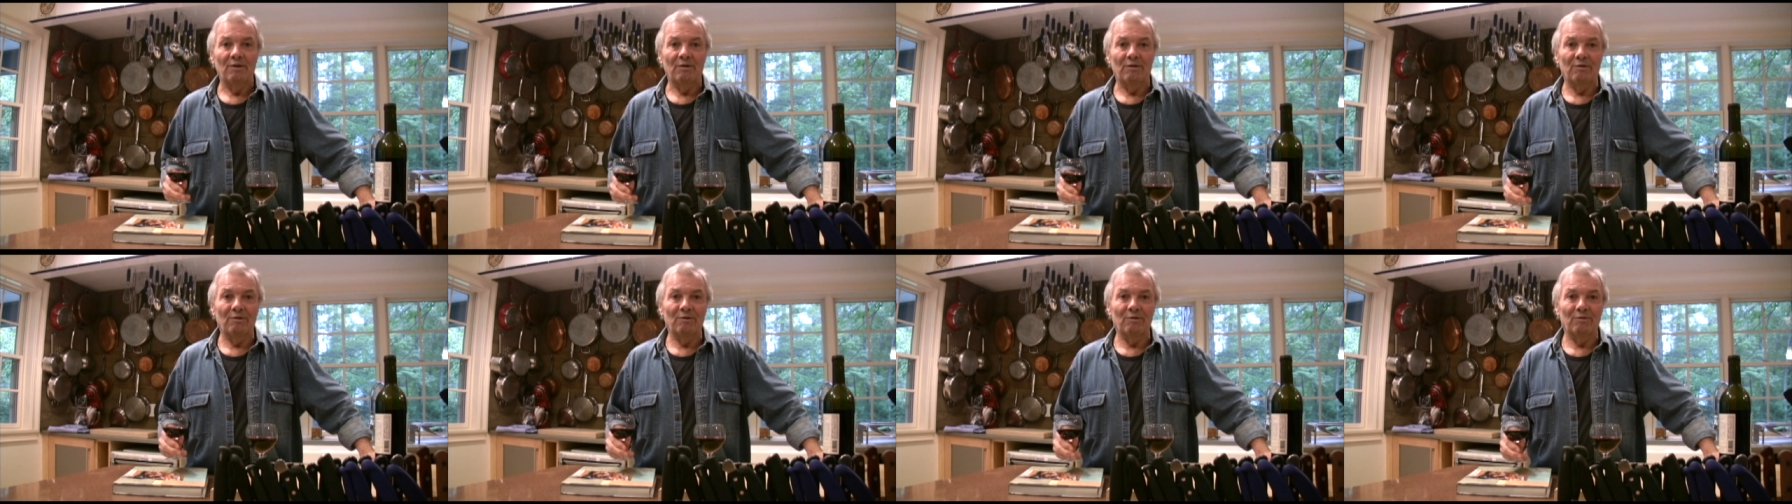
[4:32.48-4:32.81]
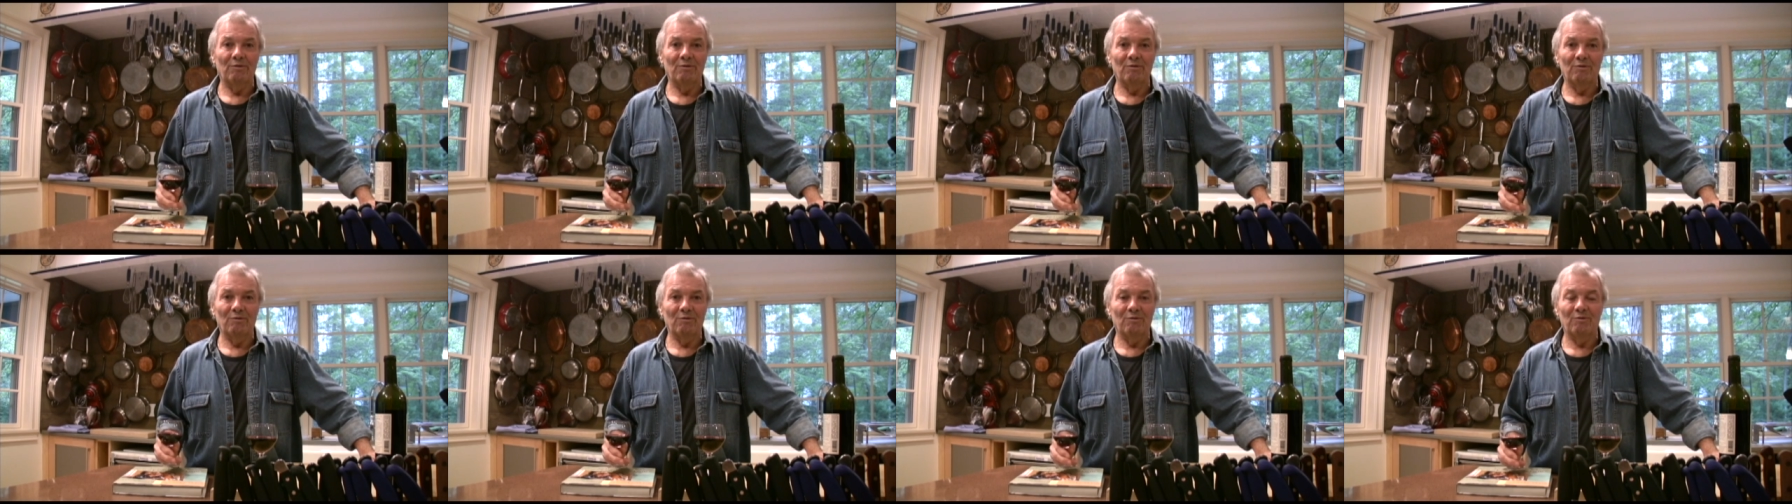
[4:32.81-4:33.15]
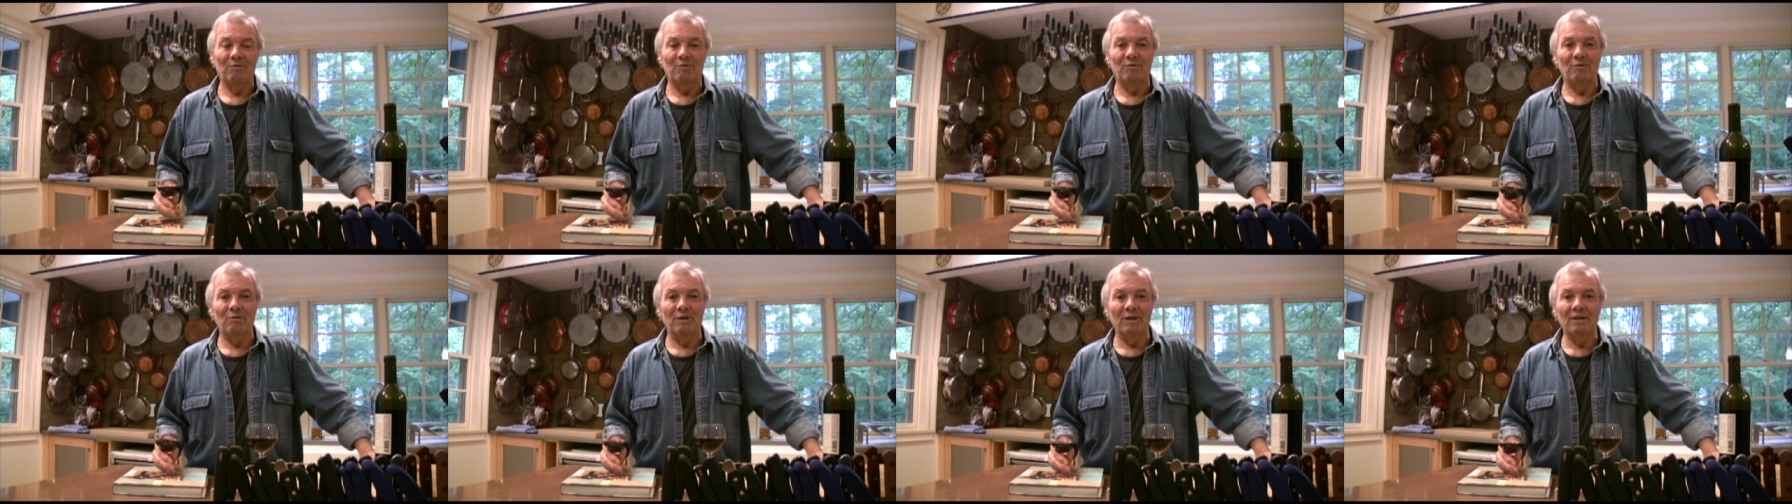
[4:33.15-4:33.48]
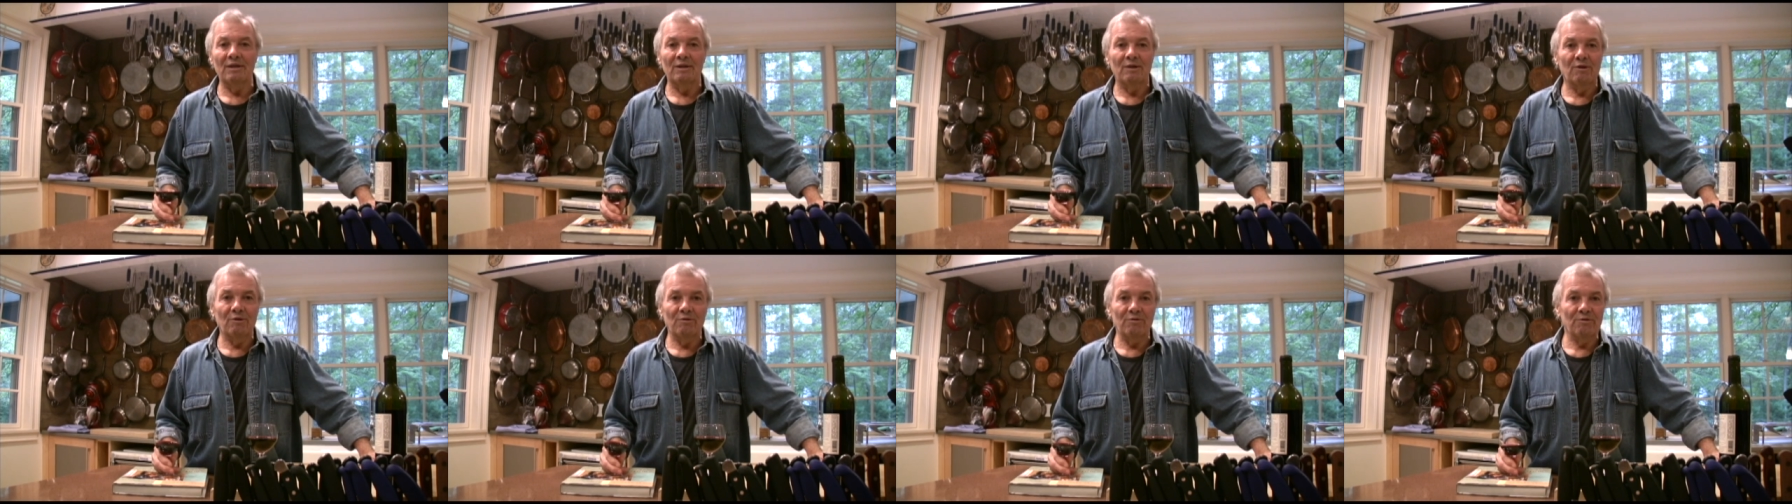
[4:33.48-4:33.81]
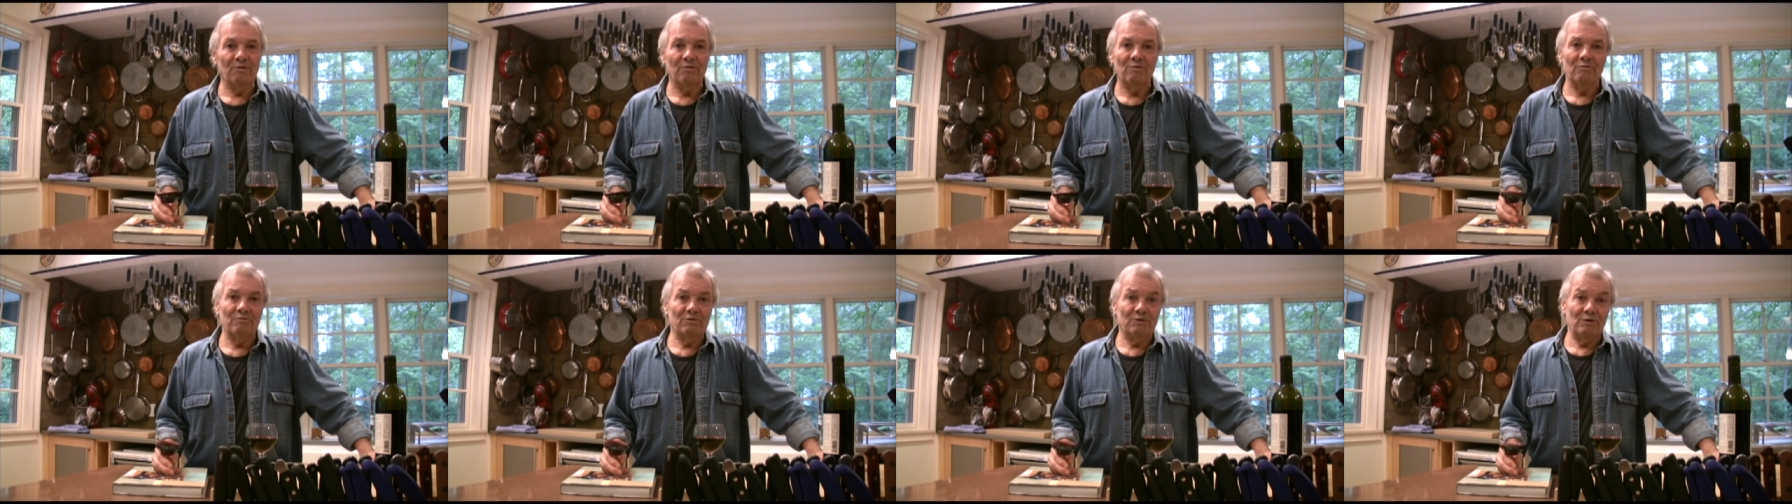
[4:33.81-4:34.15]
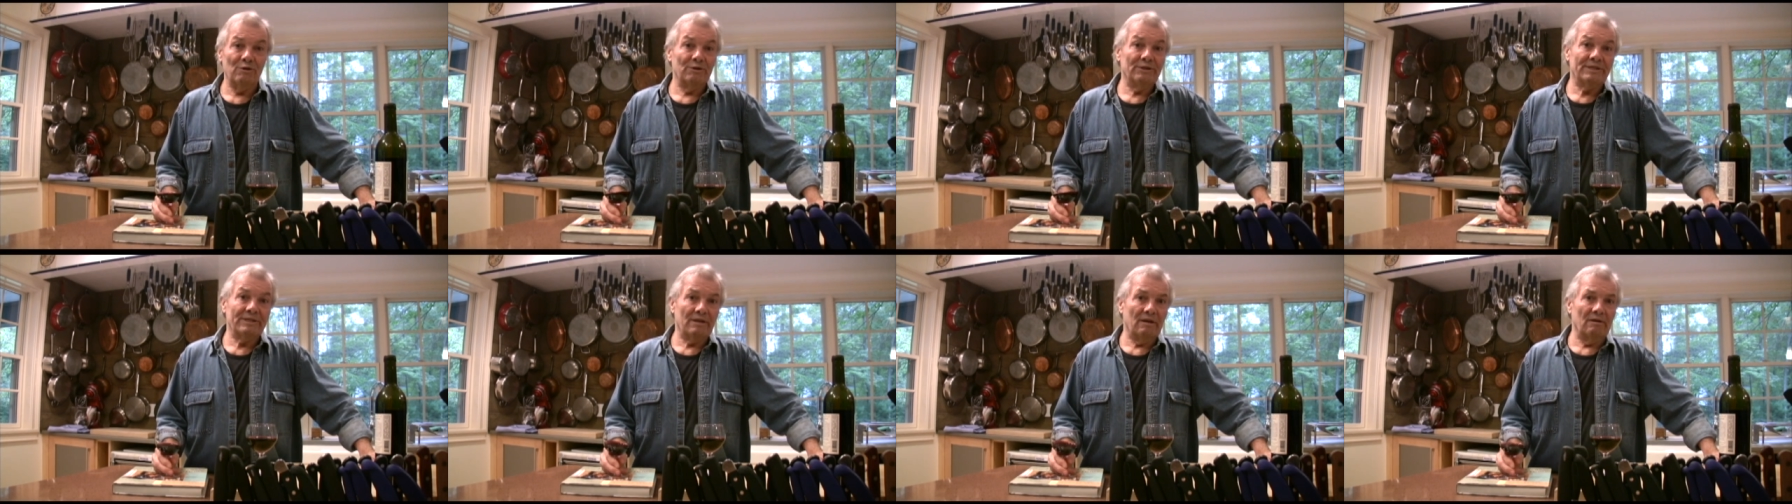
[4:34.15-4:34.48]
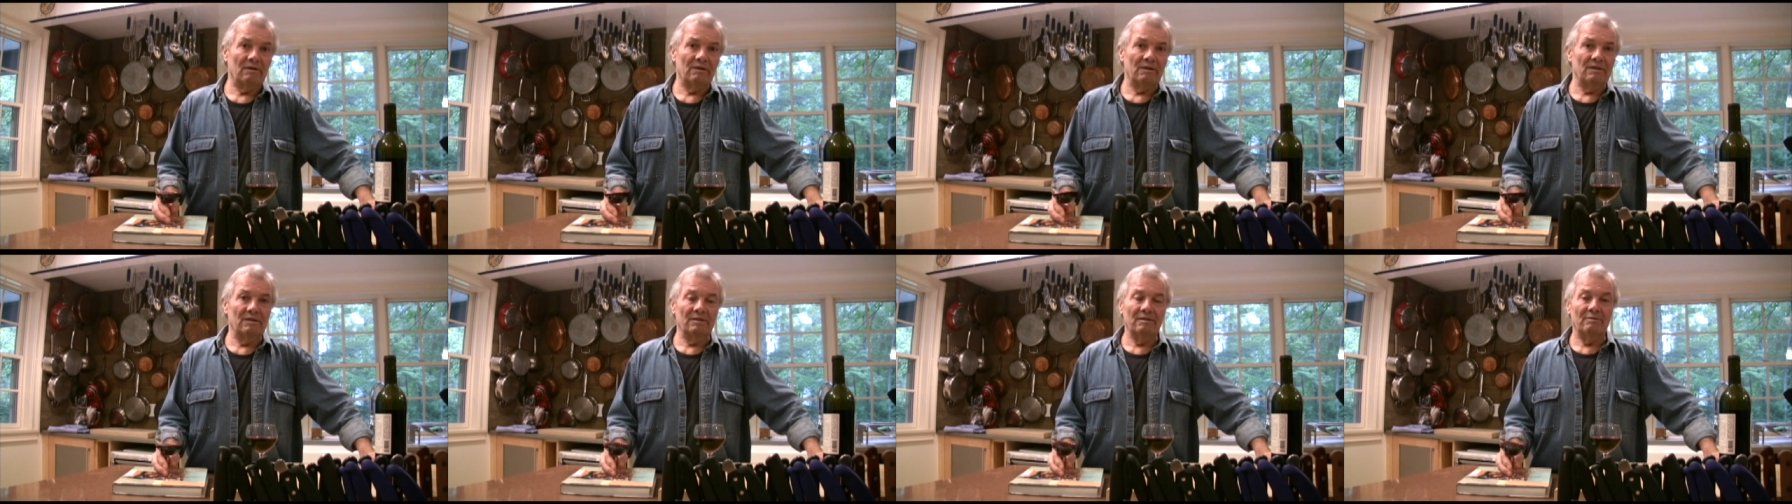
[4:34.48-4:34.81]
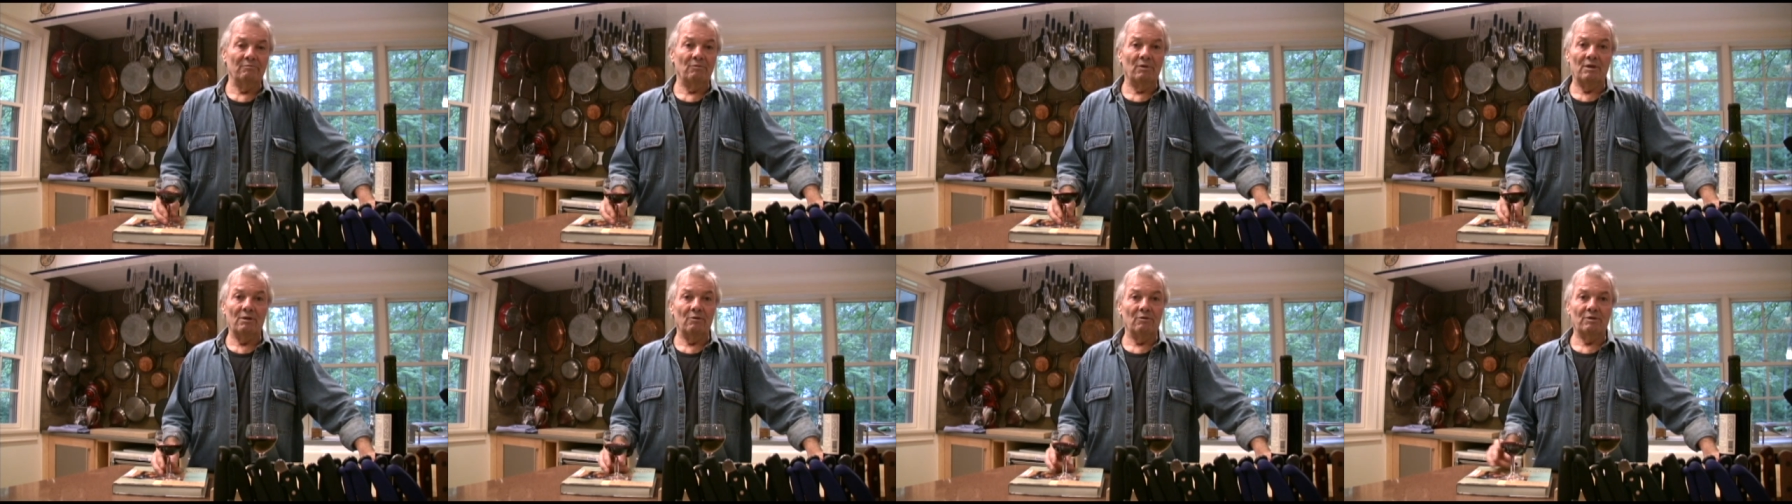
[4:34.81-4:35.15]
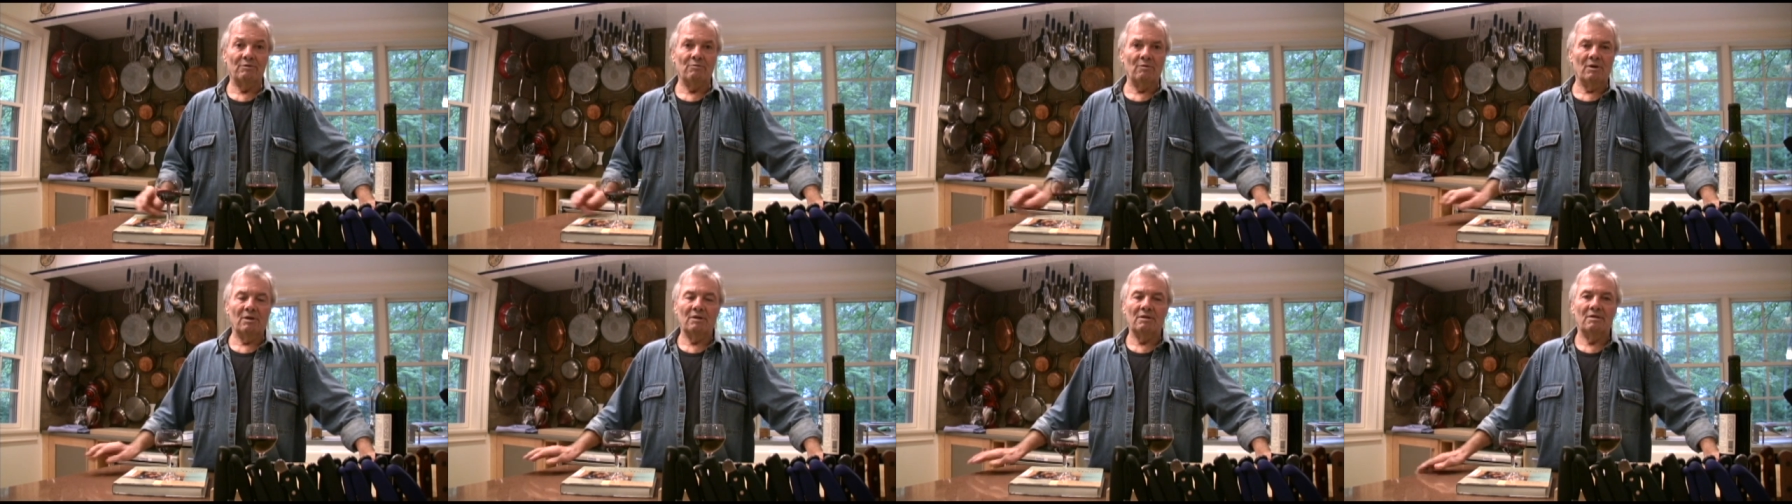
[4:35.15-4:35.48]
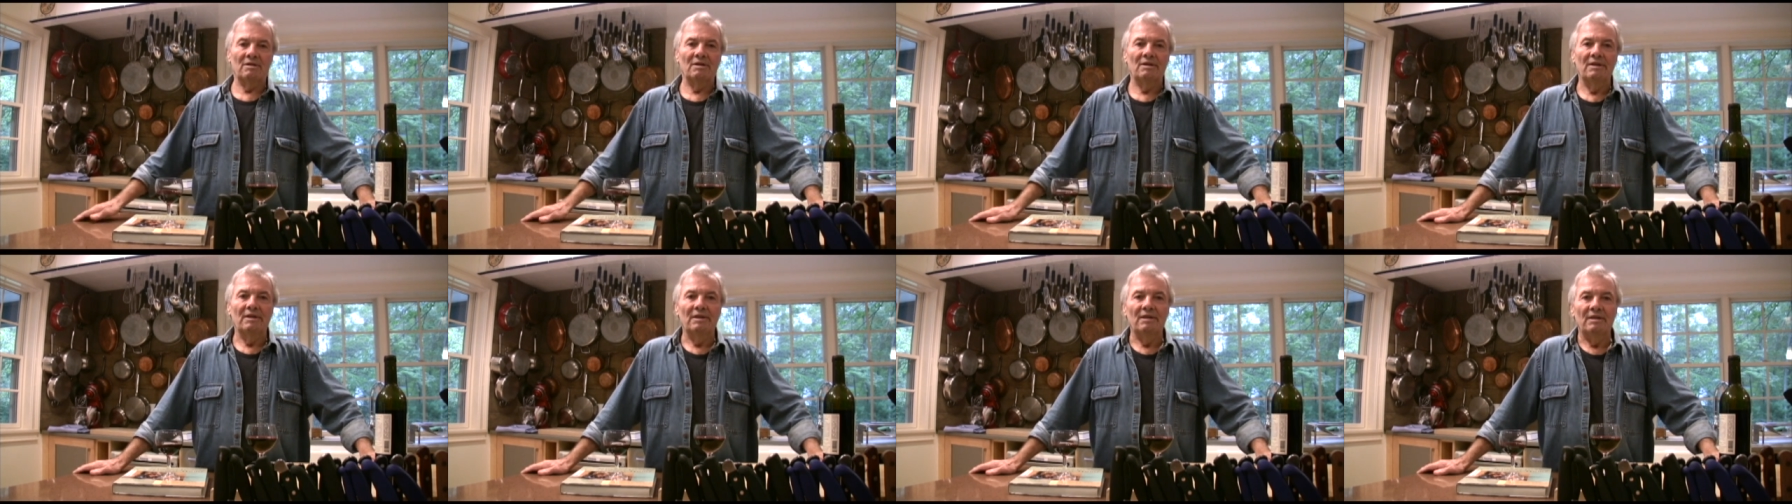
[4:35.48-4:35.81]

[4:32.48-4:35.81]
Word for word: the, the, the little cook who just started, whether it was